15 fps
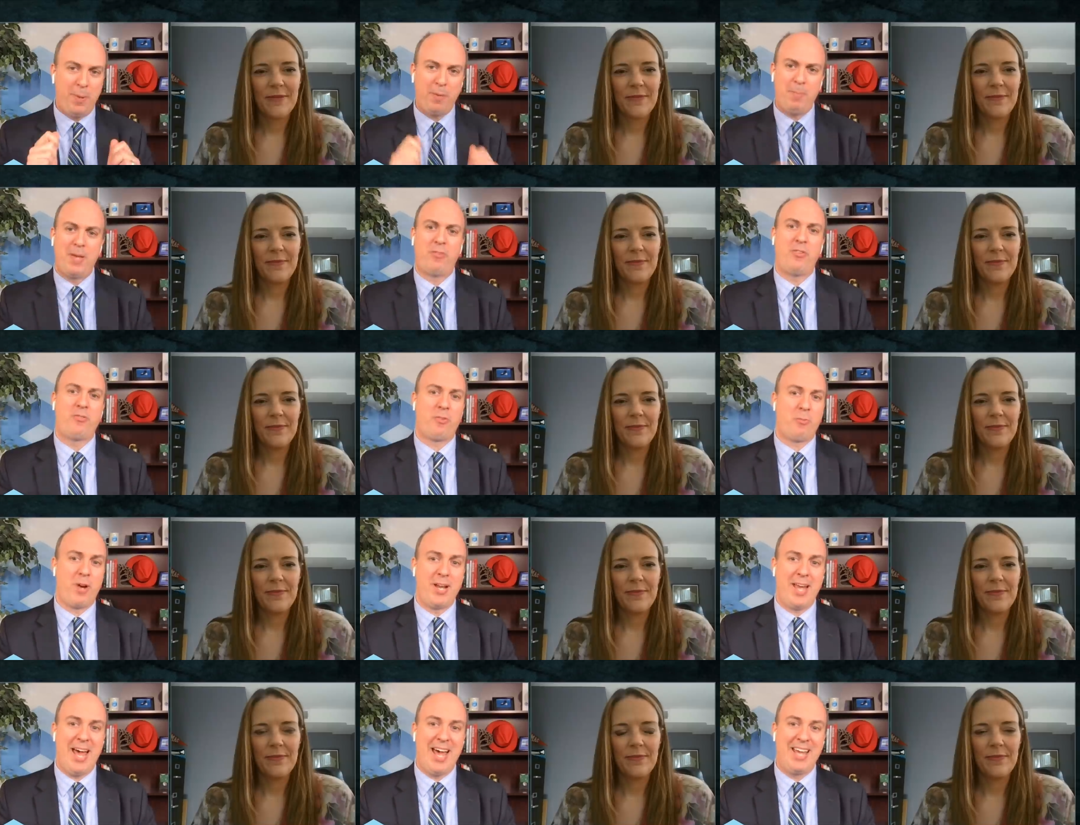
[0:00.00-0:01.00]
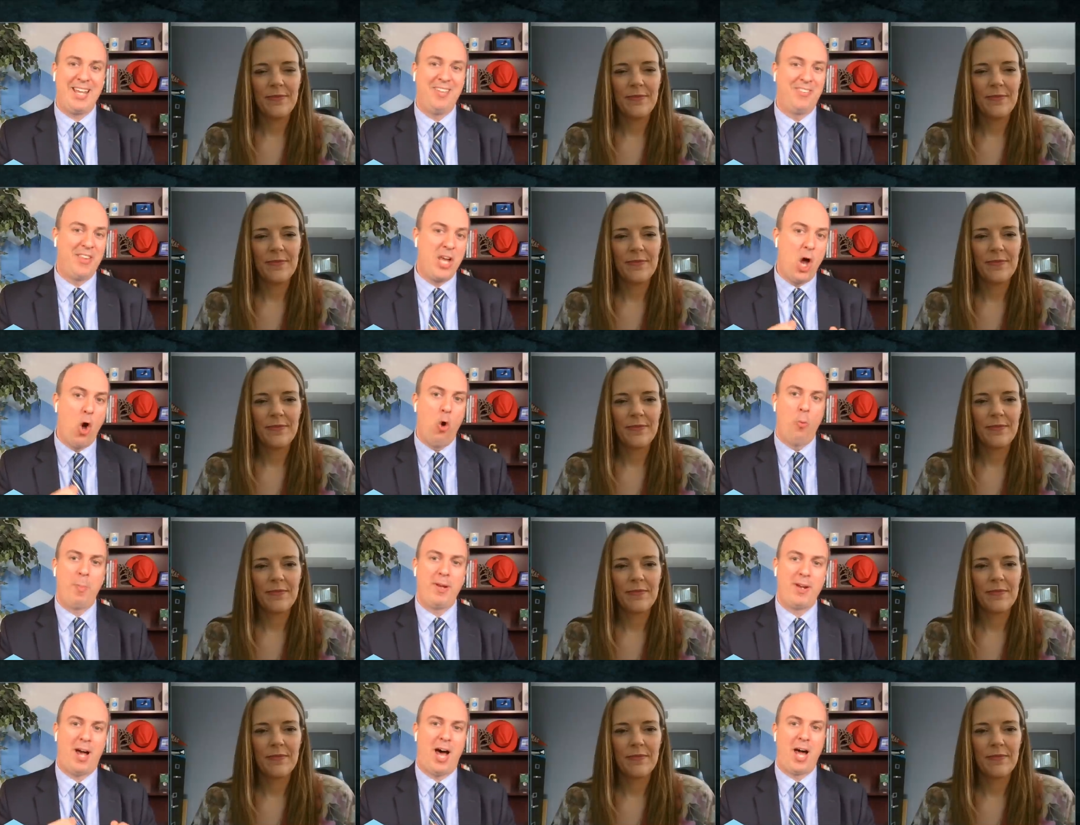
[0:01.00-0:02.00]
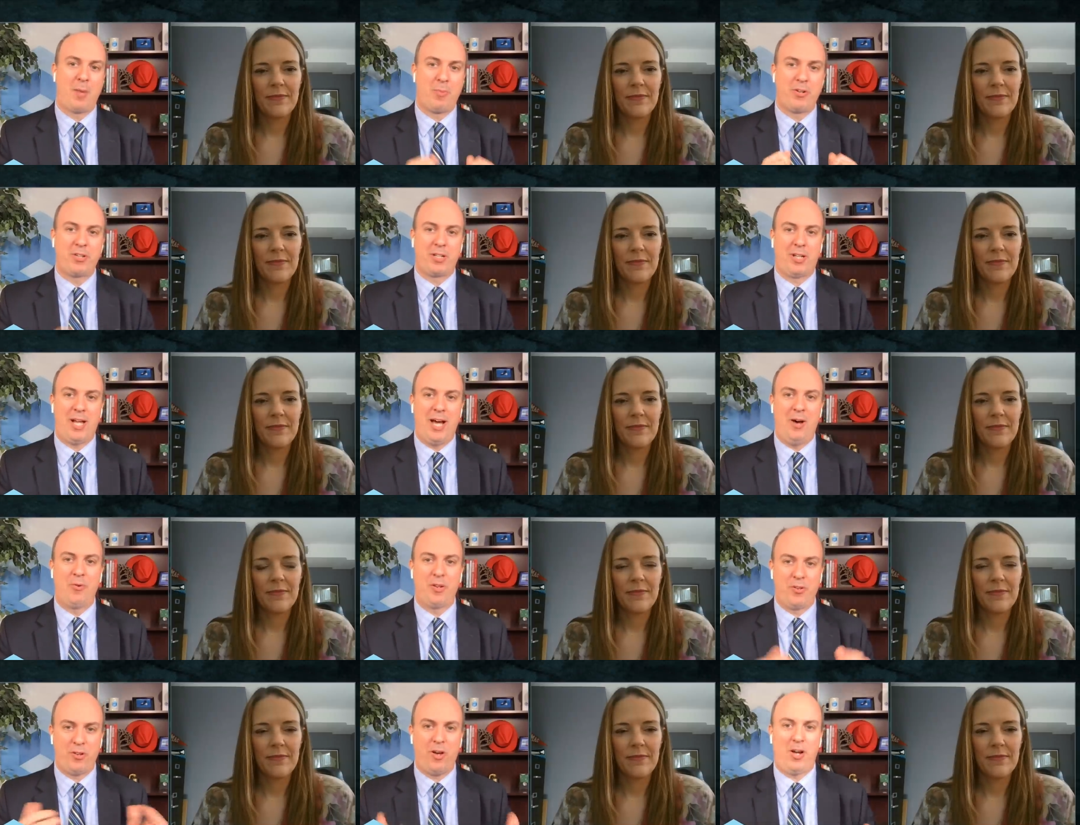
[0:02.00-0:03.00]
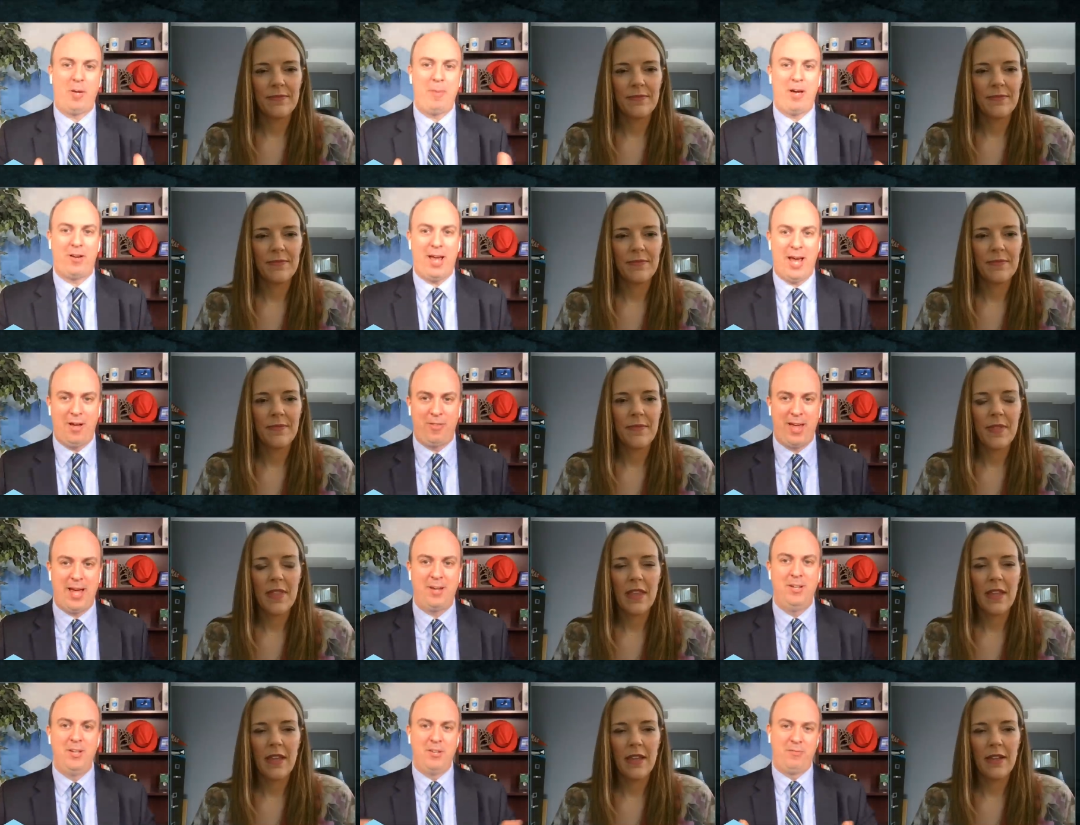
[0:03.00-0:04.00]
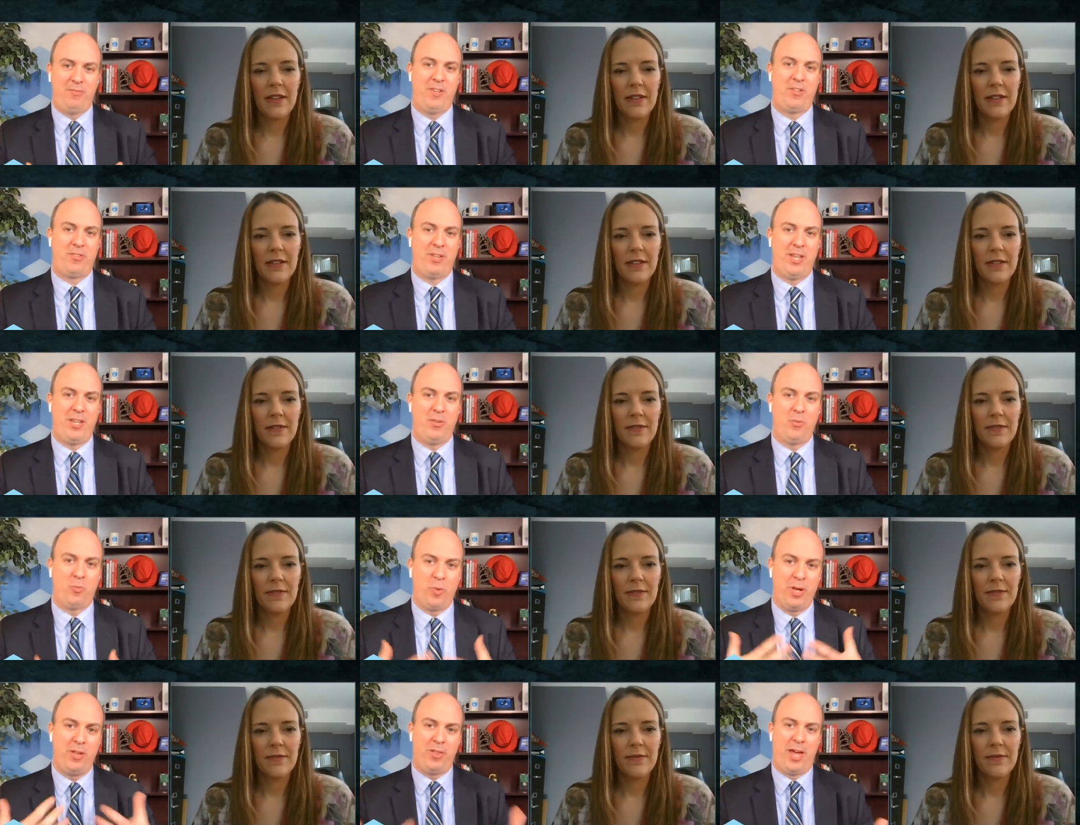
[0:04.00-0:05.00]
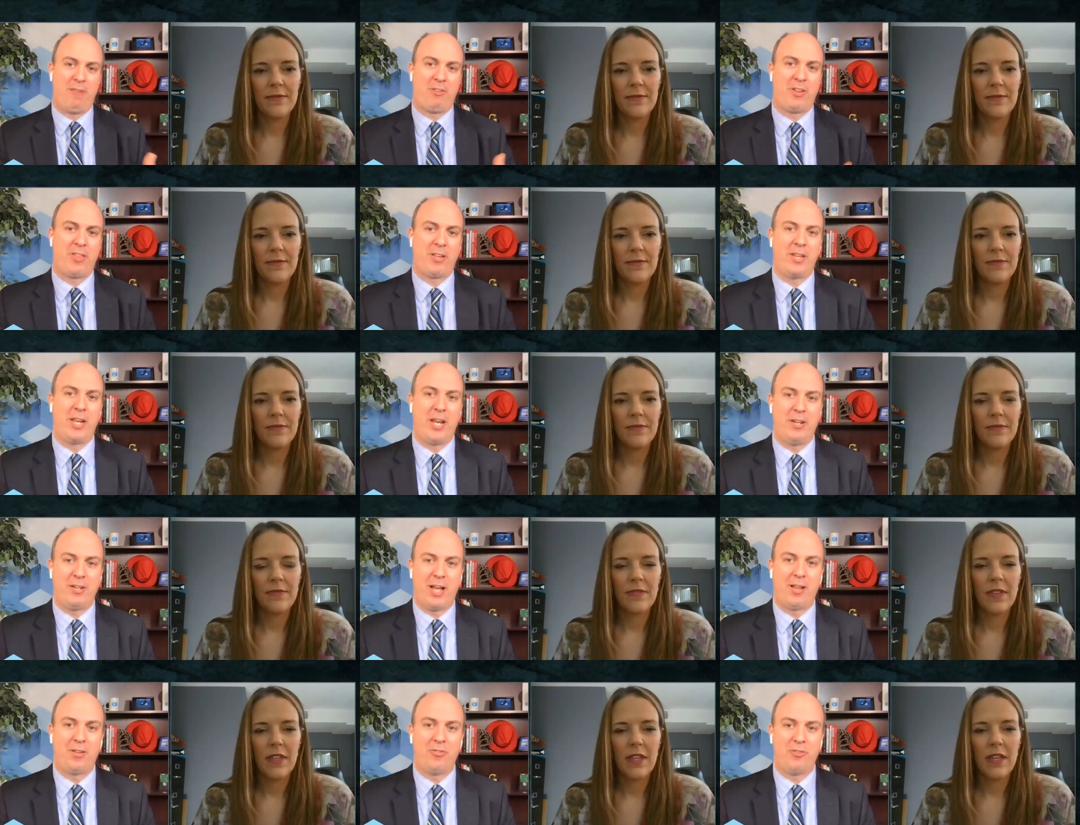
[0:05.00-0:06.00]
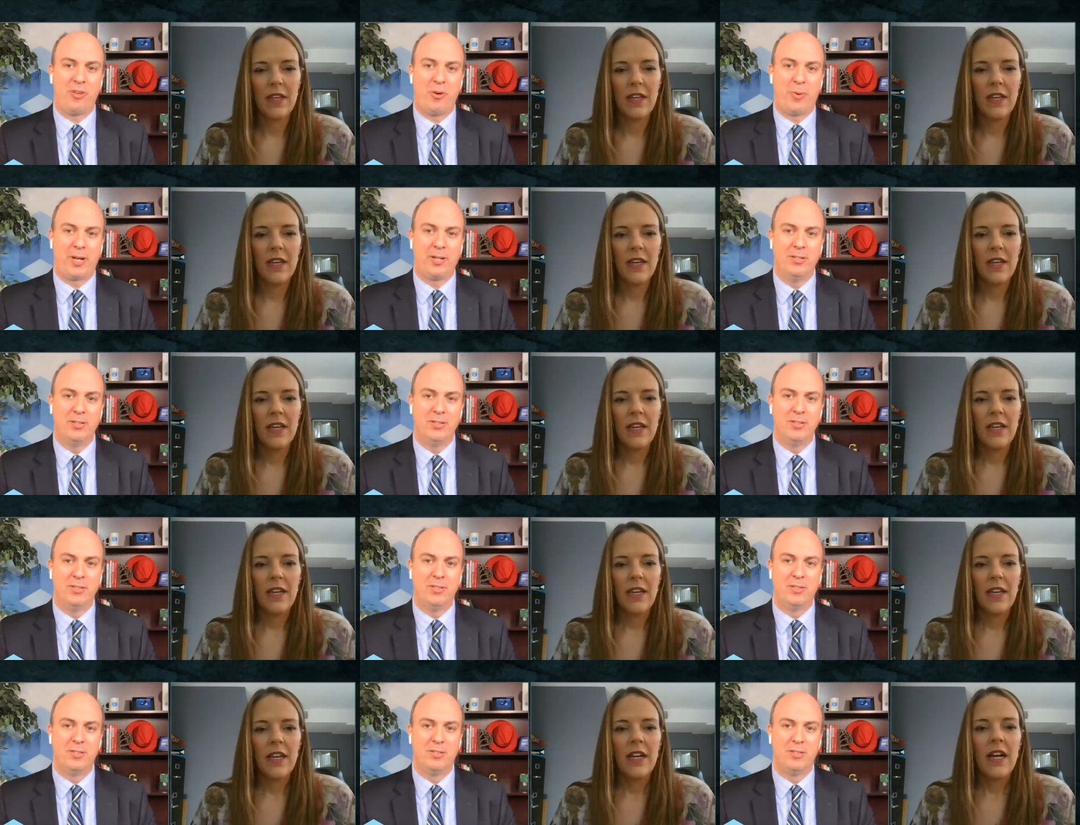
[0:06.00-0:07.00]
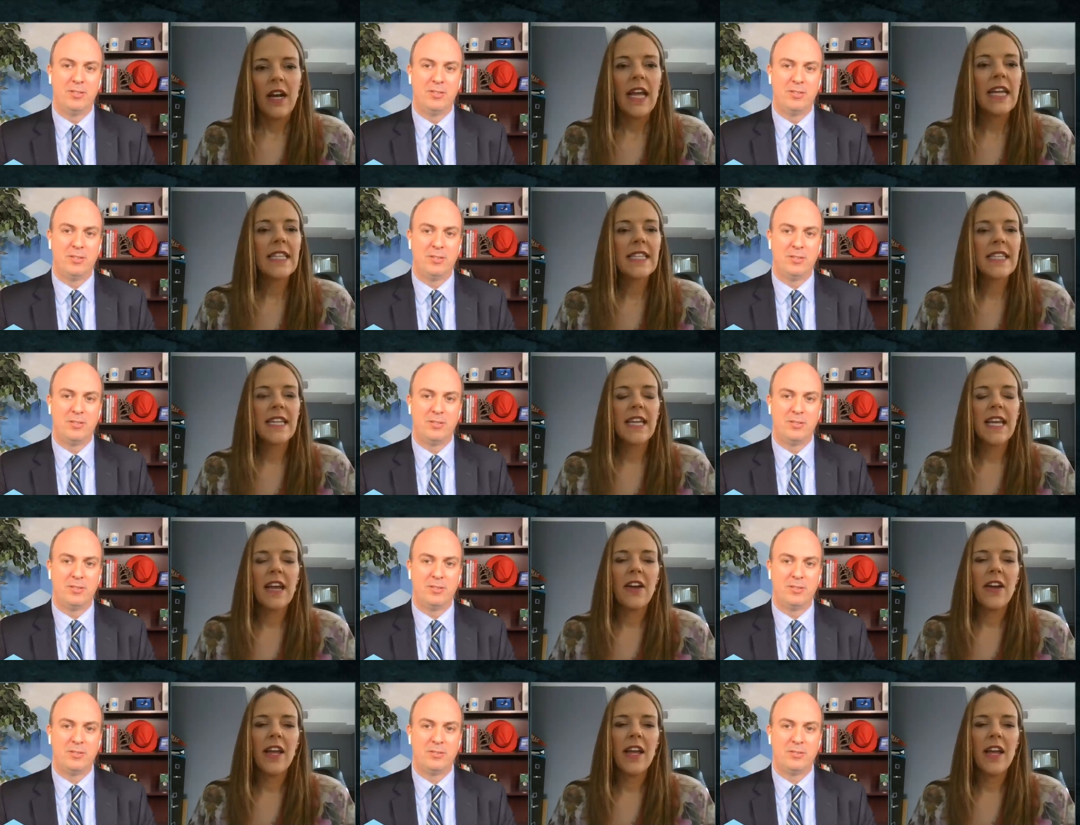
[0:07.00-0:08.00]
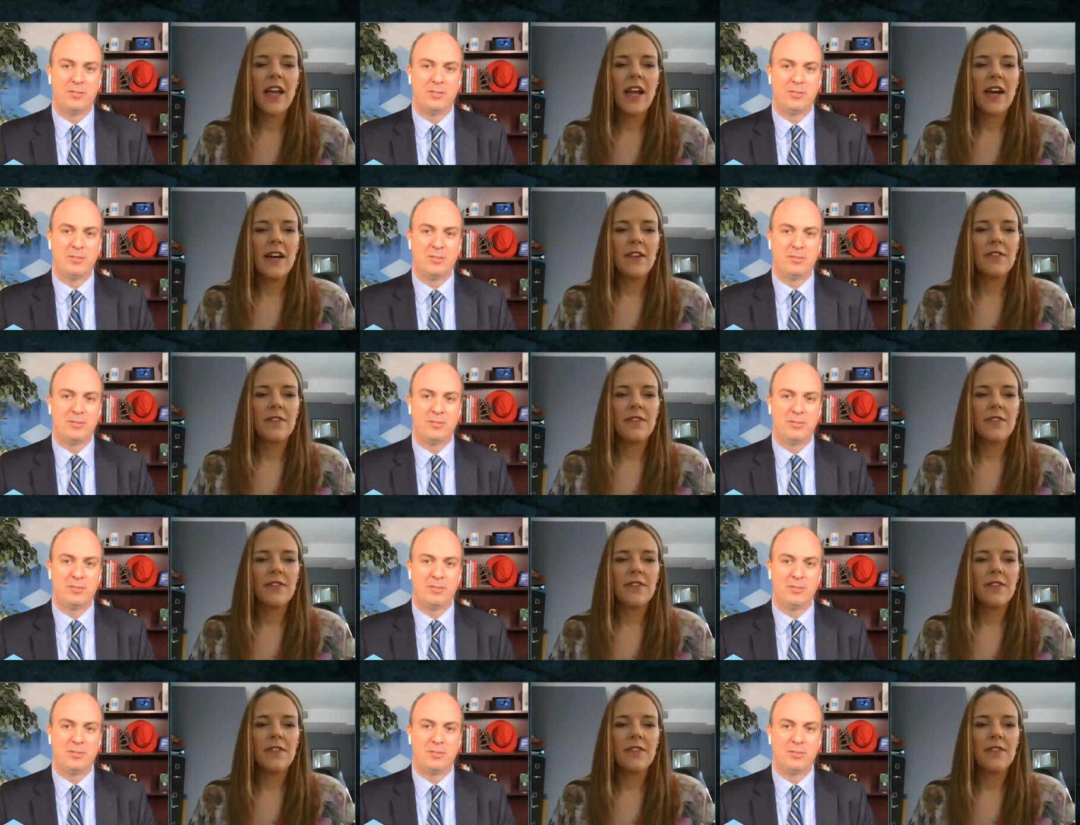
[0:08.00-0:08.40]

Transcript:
Speaker 1: big message from Red Hat is the open hybrid cloud. Talk about how that fits in with everything that Intel is doing.
Speaker 2: It's an area